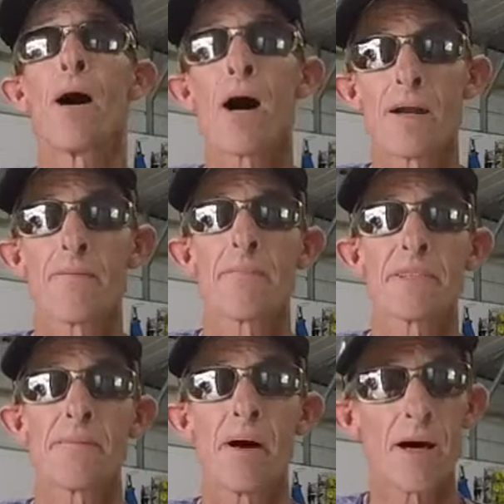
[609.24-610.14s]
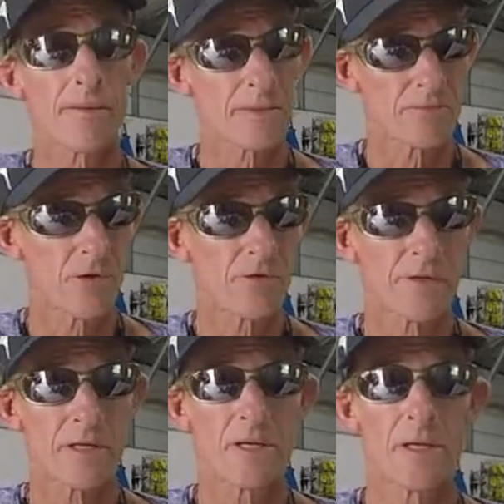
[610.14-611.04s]
bottom, but the bottom's moving.
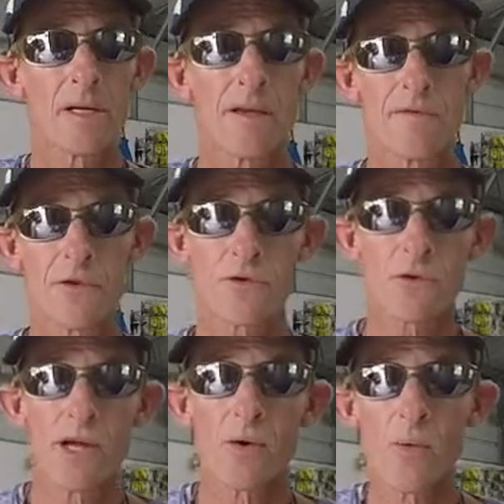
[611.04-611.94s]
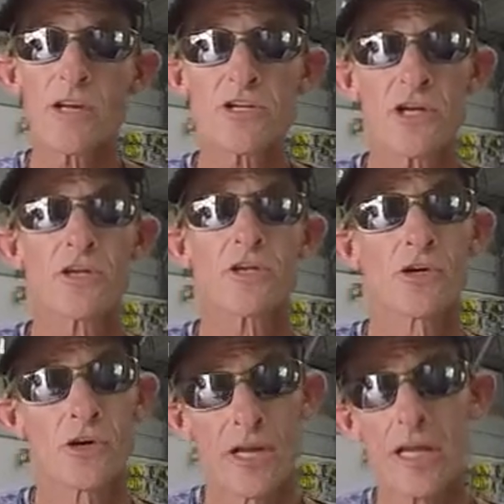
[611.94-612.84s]
If you try to winch it, you're
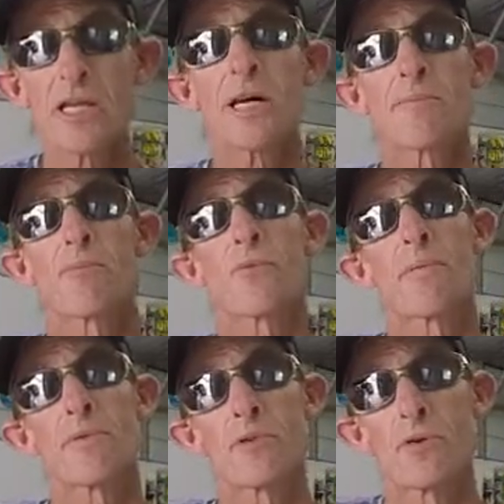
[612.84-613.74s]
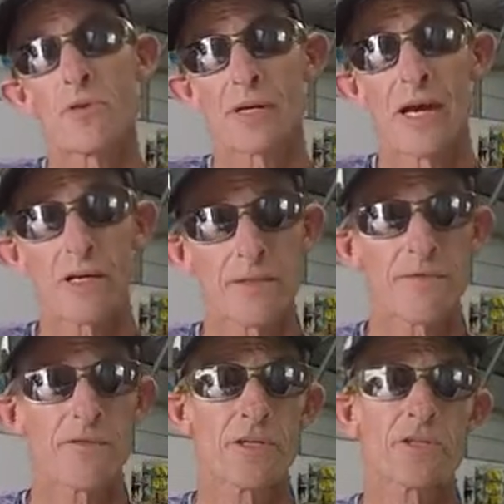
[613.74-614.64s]
going to end up ripping the hook out of the
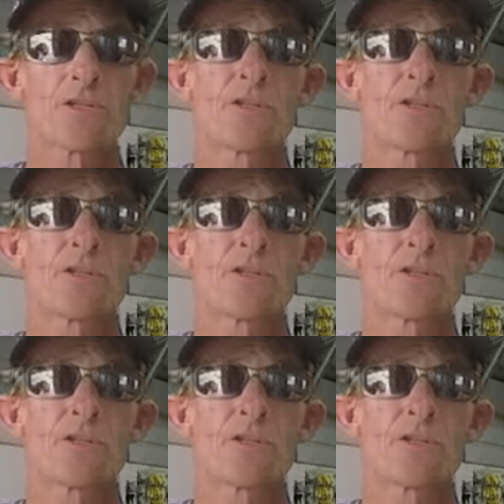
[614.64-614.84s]
fish.